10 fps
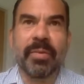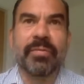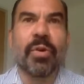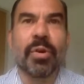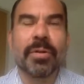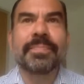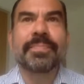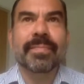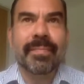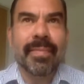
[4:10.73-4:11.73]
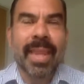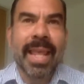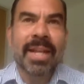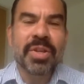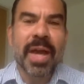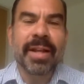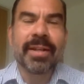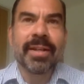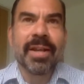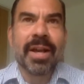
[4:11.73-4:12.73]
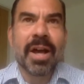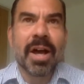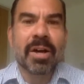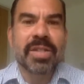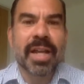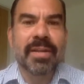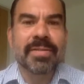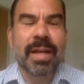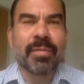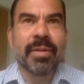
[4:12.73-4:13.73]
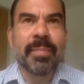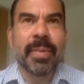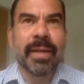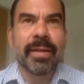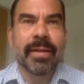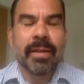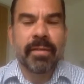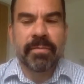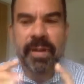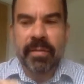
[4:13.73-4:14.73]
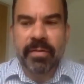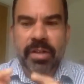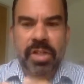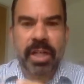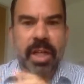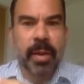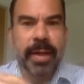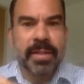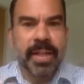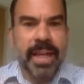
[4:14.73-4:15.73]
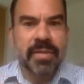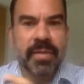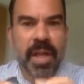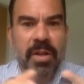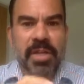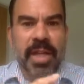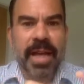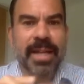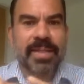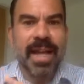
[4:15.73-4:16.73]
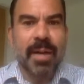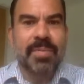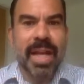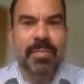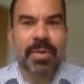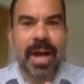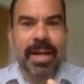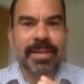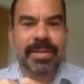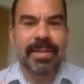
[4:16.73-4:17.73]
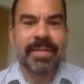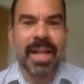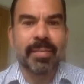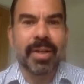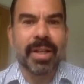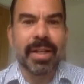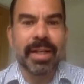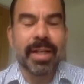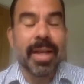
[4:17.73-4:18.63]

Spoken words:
before, and you had hotels that would be feverishly going into each of the OTAs to update prices and availability.